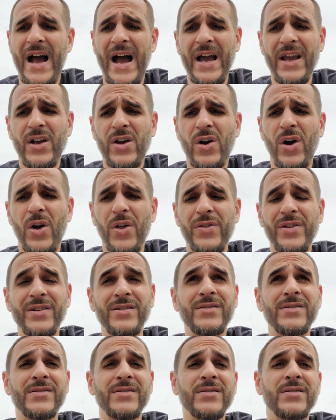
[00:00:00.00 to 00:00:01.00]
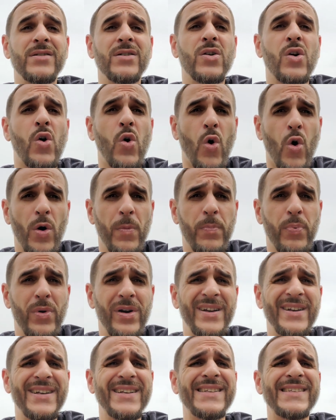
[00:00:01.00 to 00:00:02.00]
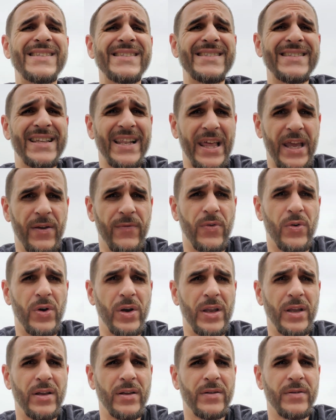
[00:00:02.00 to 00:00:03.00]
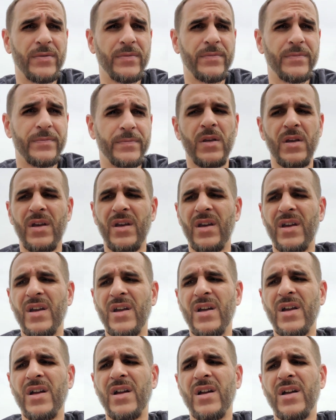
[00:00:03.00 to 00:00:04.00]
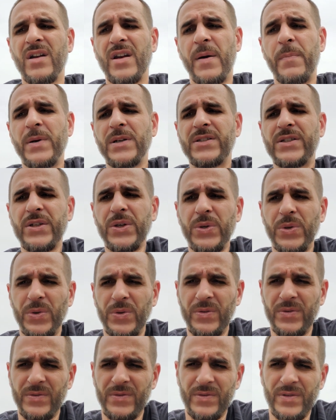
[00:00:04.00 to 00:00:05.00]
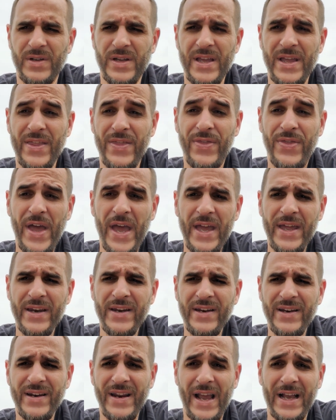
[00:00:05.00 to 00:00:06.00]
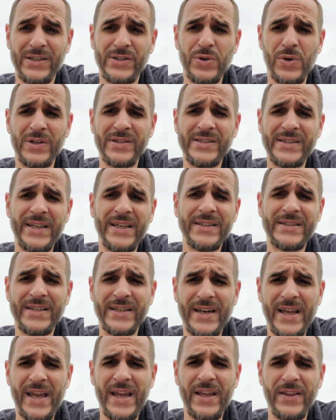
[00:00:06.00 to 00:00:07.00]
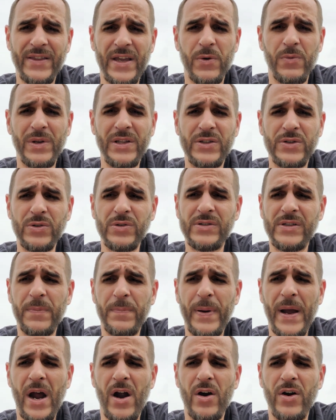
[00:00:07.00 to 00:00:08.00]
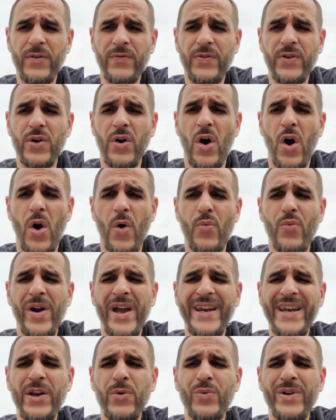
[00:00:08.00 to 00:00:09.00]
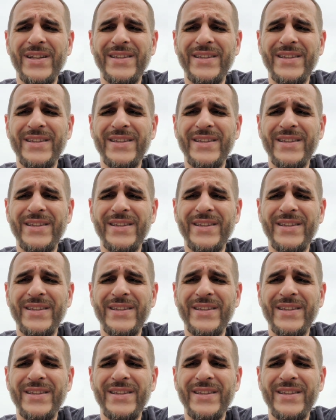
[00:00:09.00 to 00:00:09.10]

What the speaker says: I call this corporate slavery. Number two, then, as you are seeing today, they reduce the power of your already